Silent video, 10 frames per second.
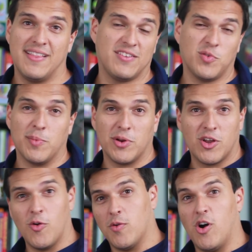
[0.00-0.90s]
And that's when I'm going to
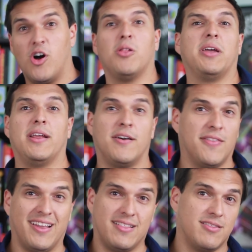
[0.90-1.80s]
go all in
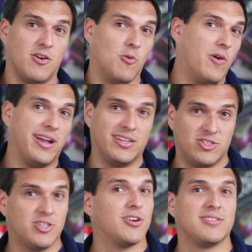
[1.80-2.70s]
on like the Hawaiian
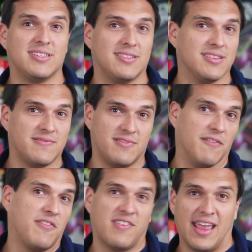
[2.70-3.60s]
shirts and the,
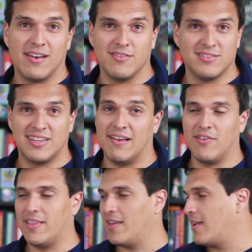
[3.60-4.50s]
the sandals and
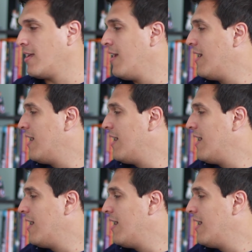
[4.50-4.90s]
everything.